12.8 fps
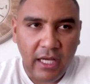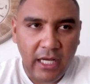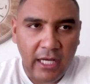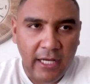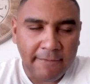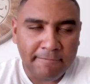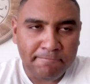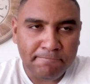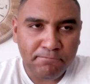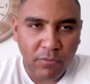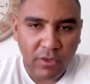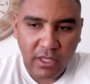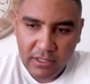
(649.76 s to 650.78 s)

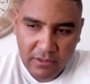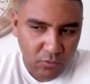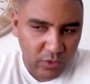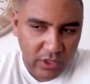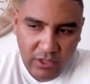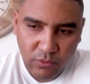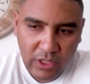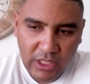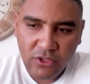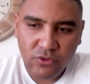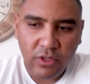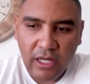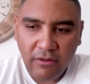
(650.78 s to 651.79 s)
Um, we we
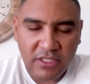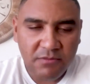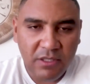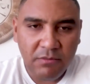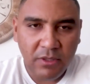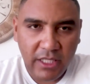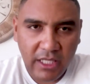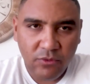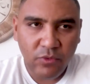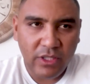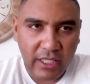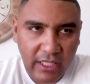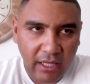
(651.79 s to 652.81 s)
need to allow these people in
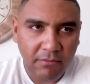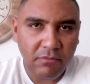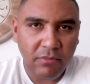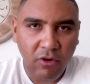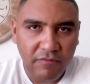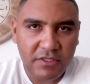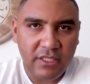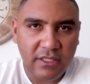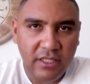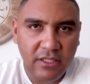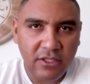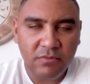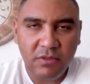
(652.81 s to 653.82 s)
when they come. Obviously,
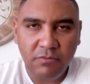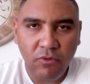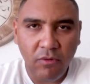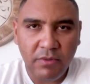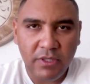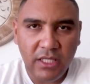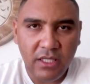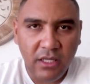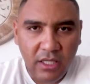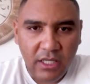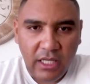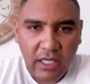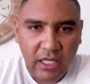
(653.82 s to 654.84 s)
they need to be properly
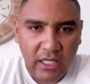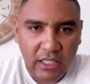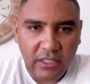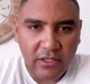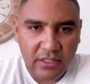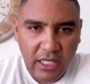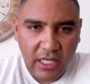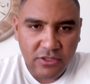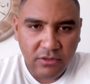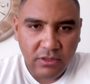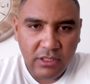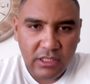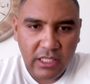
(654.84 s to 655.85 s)
uh,
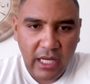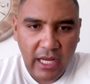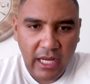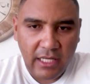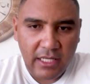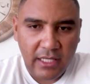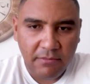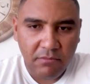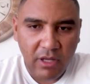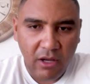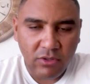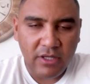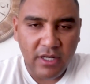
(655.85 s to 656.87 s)
credentialed, and
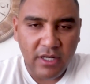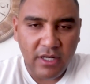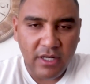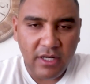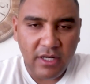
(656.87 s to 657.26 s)
um, I would really